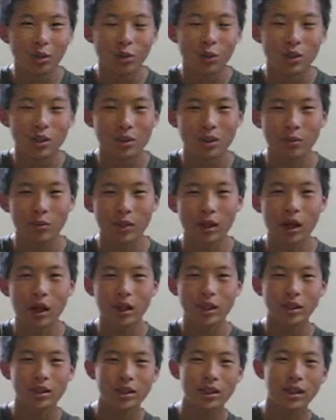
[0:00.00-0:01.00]
What's up
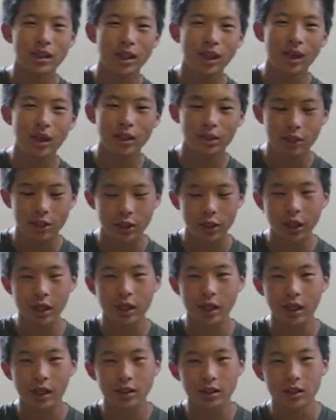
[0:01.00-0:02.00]
guys,
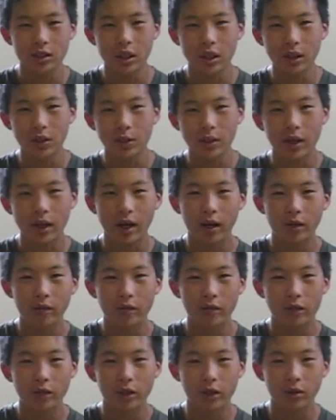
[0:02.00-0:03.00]
CNetNJ, and today we
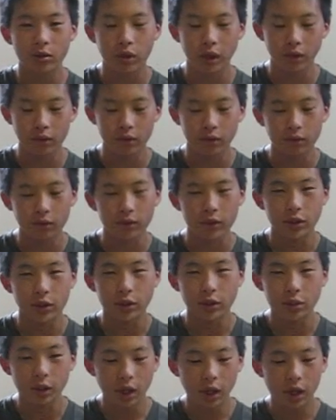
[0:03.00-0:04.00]
have for you a
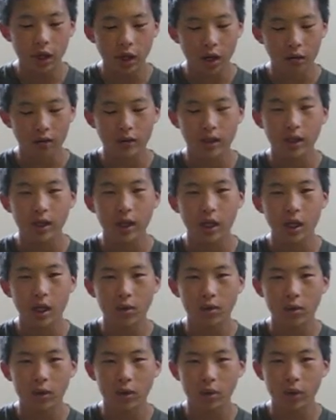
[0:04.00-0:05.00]
review of the
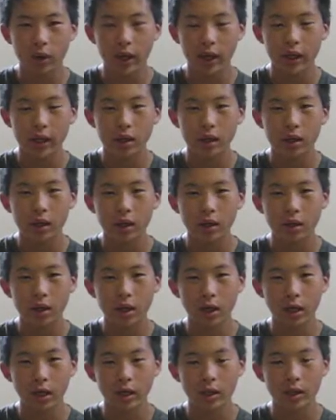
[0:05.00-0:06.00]
KWA
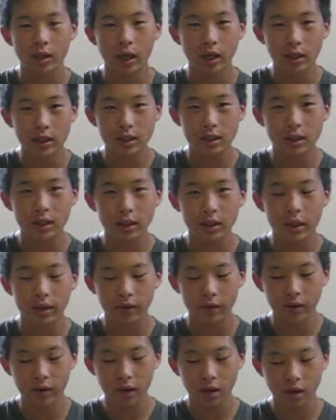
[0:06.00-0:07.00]

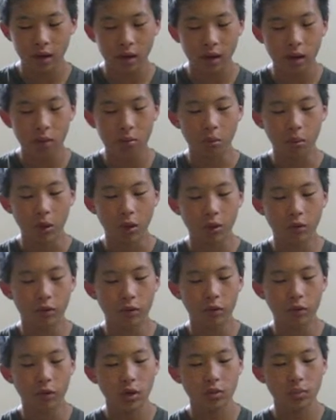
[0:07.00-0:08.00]
1911 Mark
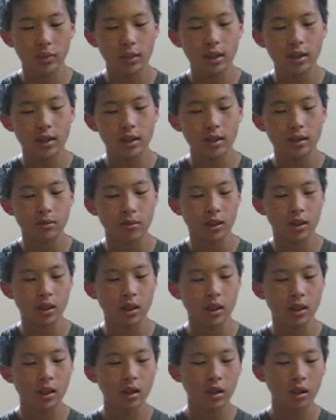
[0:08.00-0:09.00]
IV
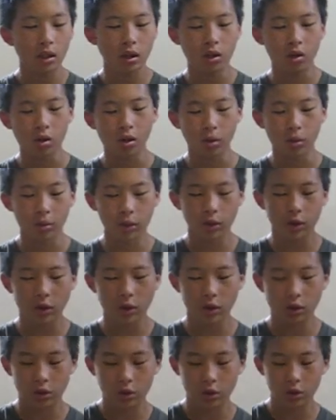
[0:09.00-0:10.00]
PTP, or
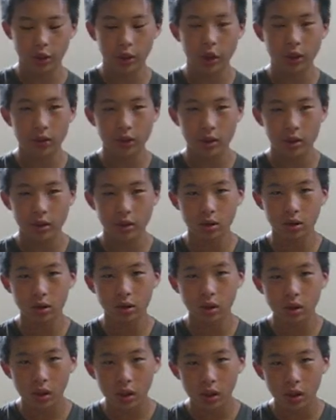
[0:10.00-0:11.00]
Personal Training
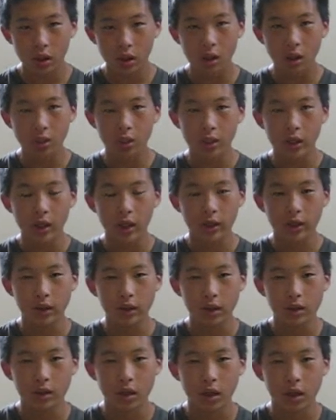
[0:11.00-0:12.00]
Pistol. We got
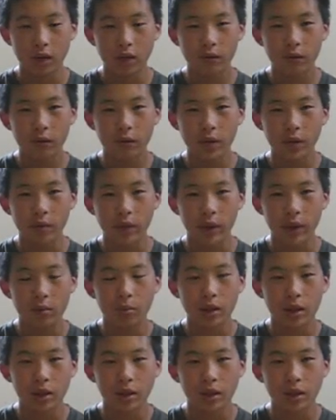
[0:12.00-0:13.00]
this gun from In
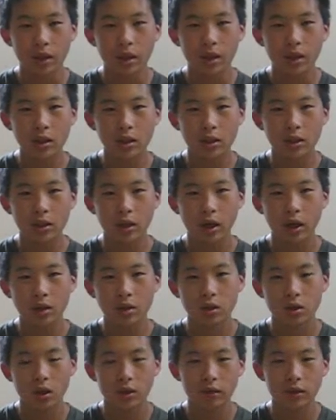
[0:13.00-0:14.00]
My Sights
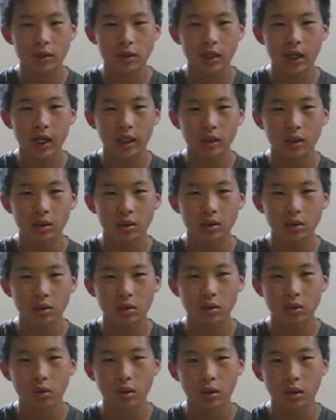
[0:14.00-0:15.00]
Airsoft and Tactical
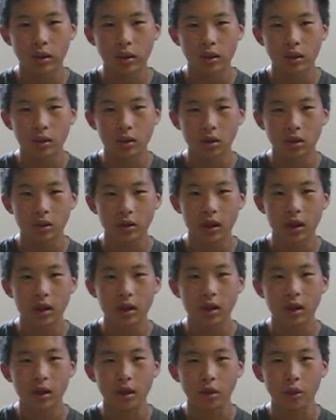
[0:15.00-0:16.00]
Store. It is
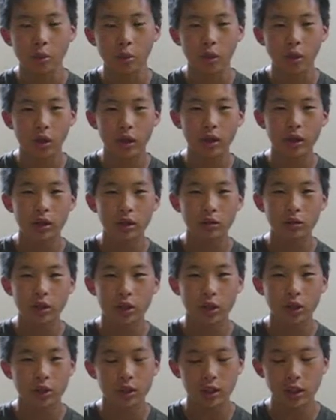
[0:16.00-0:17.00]
located in Warren, New
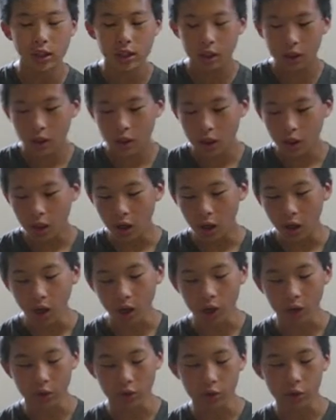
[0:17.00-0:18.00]
Jersey.
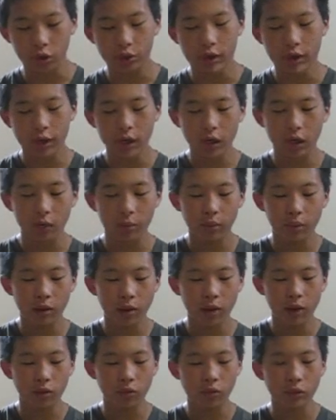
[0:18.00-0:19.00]
Great
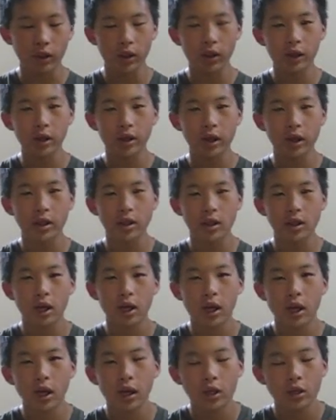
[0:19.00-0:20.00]
company, really nice
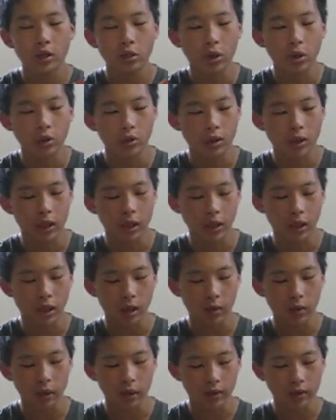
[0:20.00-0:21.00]
guy who owns it.
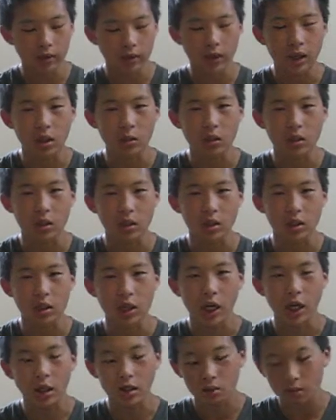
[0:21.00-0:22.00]
I believe his name is
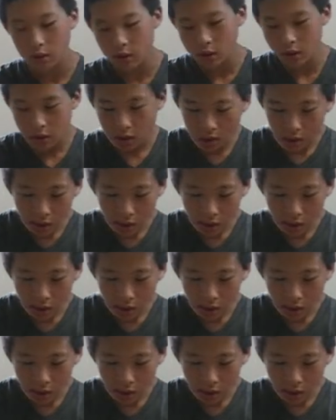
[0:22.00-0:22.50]
James.